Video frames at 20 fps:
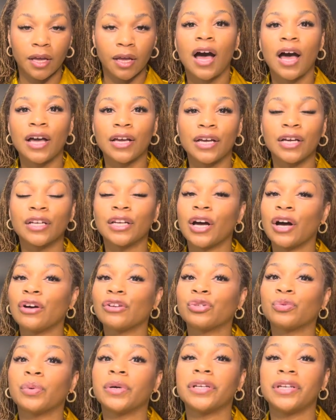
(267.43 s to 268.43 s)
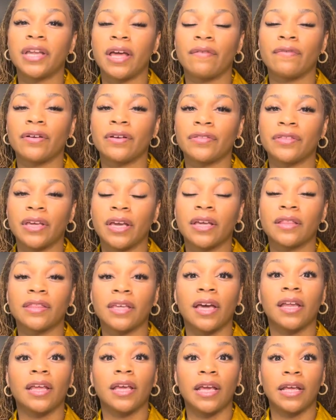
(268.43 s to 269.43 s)
A good host would never think
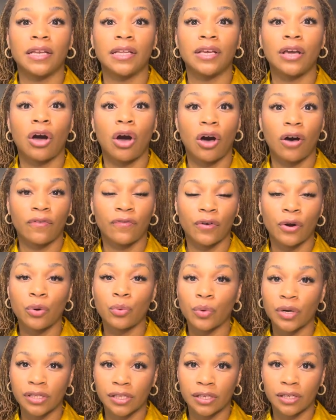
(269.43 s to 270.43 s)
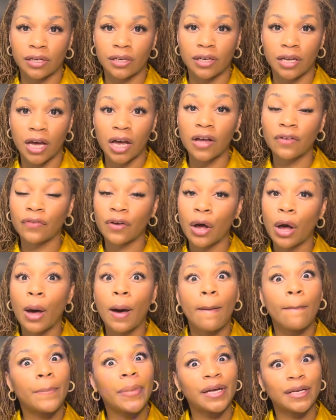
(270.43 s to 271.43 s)
that any offer wasn't enough,
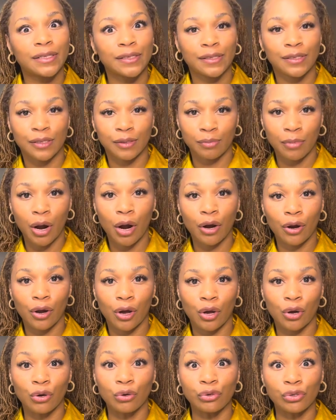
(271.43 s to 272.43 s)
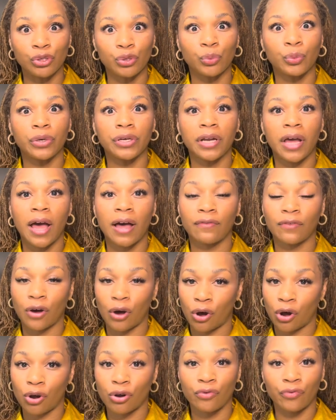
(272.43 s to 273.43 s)
but a smart host would have
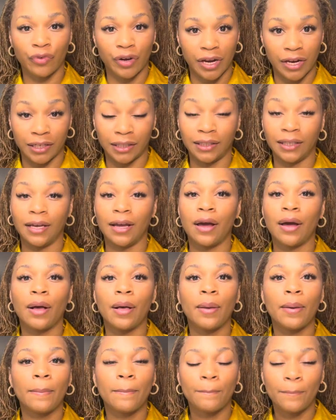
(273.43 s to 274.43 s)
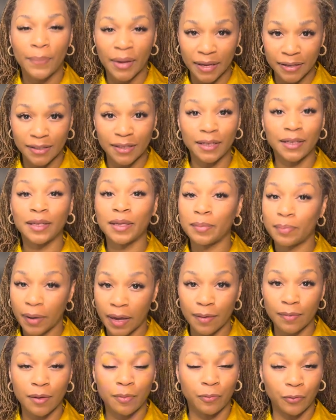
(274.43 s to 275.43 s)
already basically
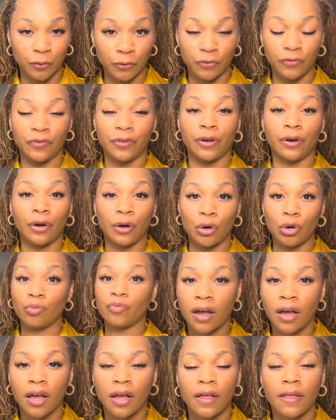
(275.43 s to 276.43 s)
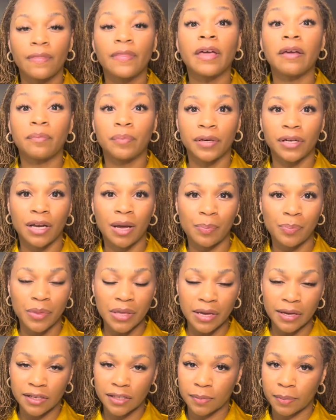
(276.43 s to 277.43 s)
baby-proofed their home. They put up
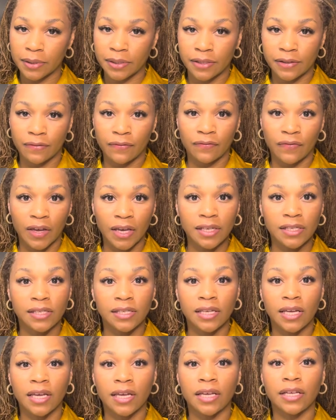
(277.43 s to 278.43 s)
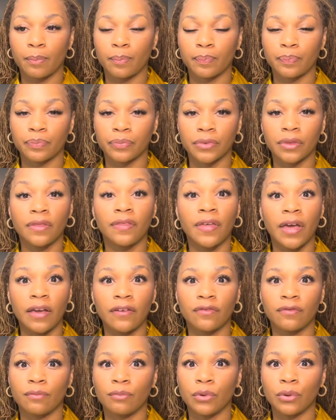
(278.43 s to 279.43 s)
the expensive vases,
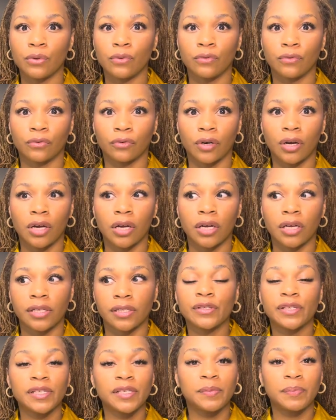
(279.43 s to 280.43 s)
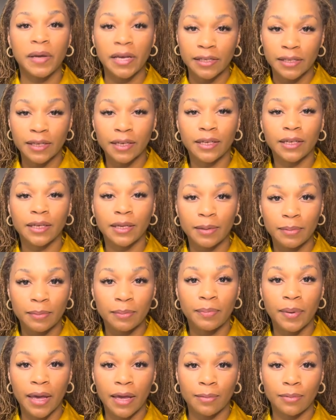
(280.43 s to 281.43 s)
they've moved rugs. It's basically
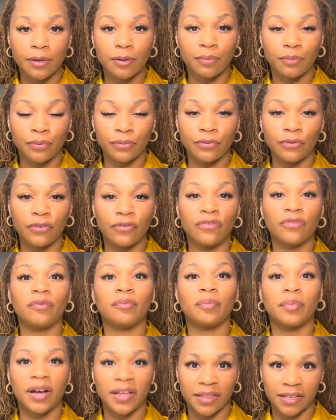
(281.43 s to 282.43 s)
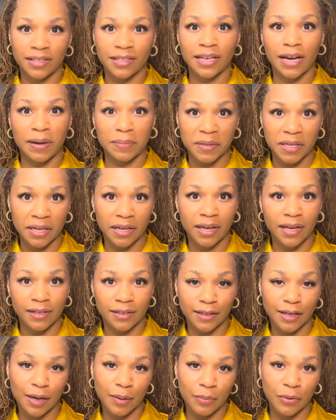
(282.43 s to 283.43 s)
baby-proof by the time the
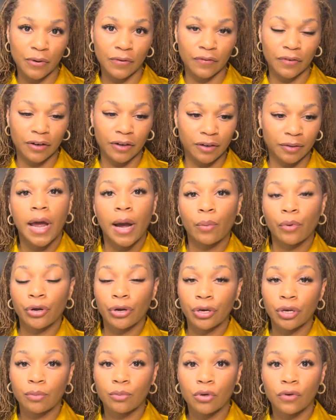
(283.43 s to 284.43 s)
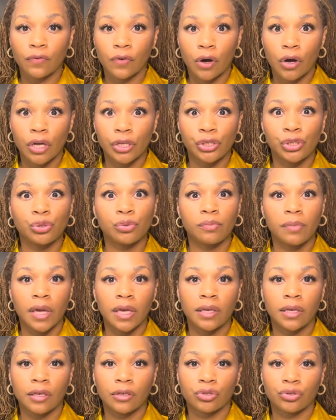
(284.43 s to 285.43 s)
guests come over. Now we're gonna move on to
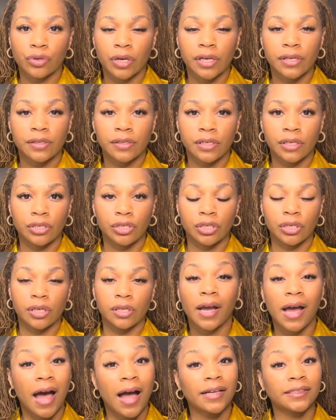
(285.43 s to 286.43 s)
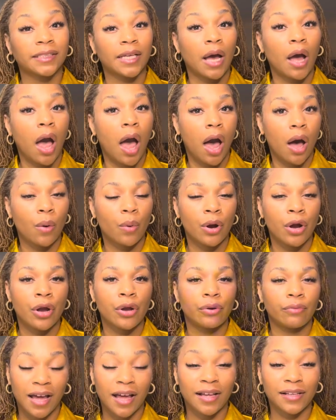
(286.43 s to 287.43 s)
making transition. Cocktail
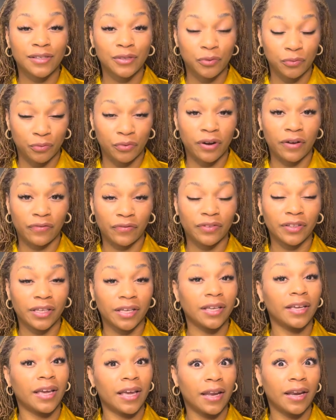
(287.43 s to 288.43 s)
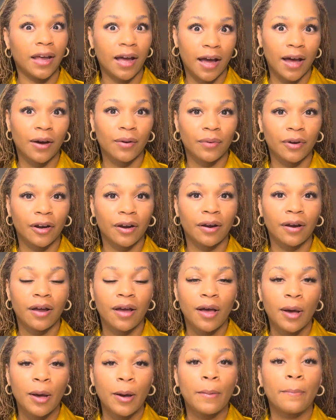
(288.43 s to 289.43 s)
hour lasts roughly an hour,
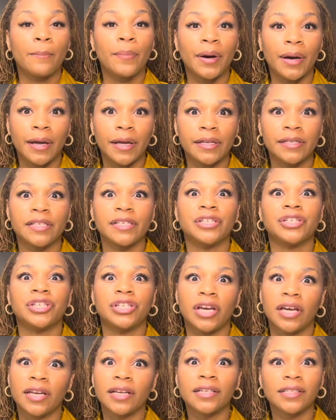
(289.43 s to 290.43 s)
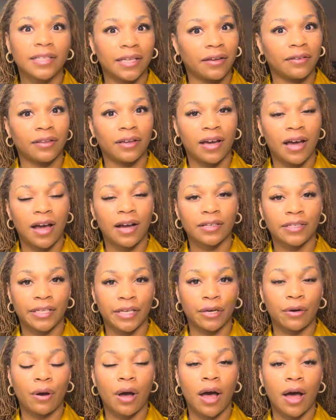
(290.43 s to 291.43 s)
but shutting down the
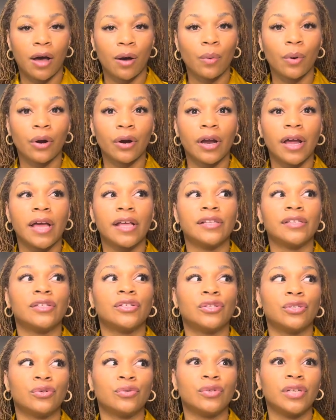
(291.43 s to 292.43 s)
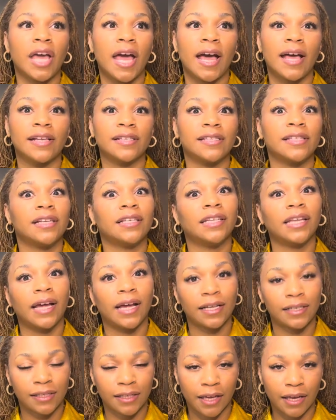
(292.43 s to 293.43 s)
cocktail hour as soon as the
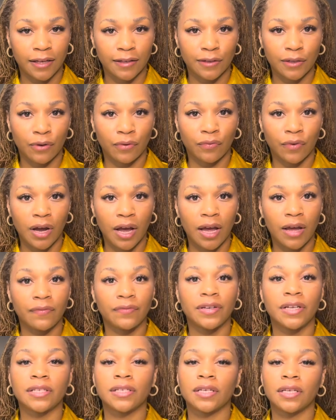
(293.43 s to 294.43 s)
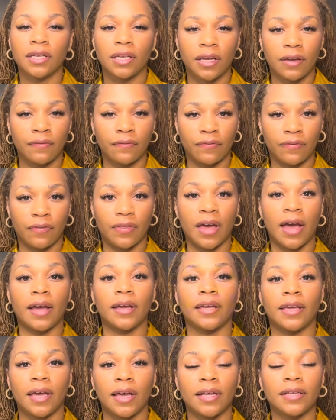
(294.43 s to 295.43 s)
last guest arrived doesn't give
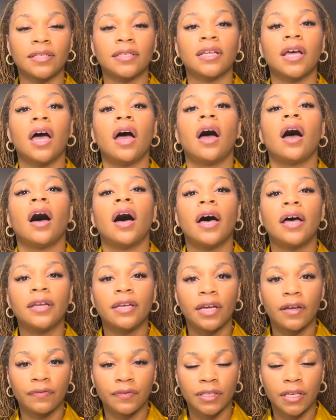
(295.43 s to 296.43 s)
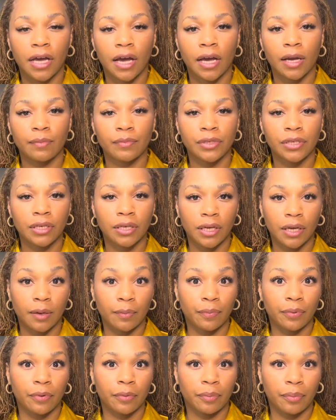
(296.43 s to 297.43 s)
that guest enough time to
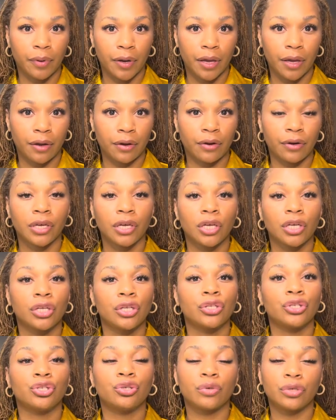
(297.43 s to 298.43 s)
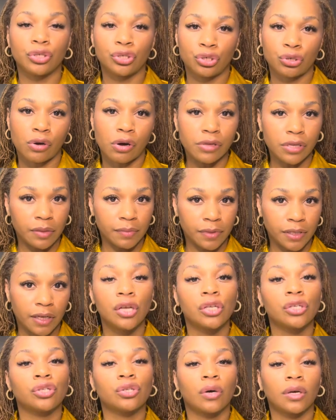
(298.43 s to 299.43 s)
get prepared to enjoy
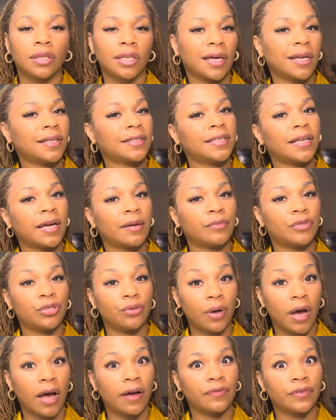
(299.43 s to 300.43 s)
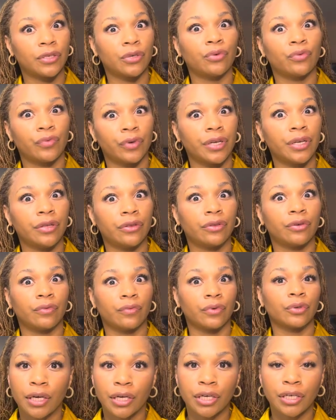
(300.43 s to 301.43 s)
themselves. So a lot of times you have to read the
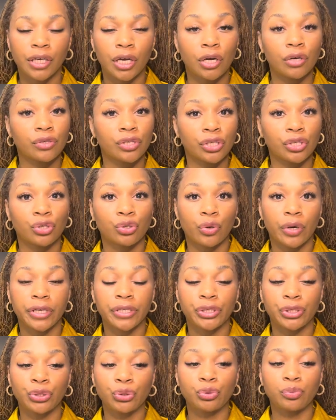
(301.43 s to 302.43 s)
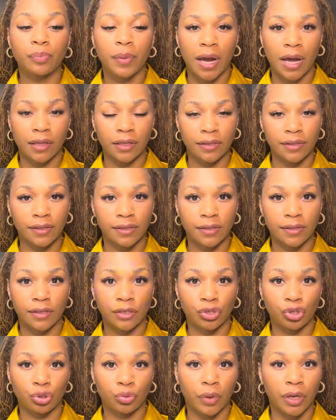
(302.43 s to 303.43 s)
room. Good host is going to balance the
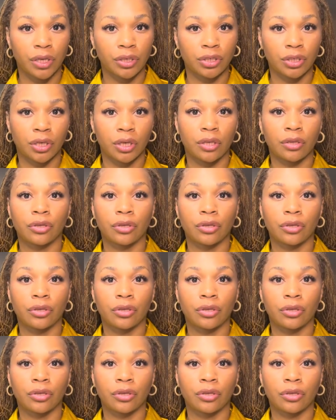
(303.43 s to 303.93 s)
situation.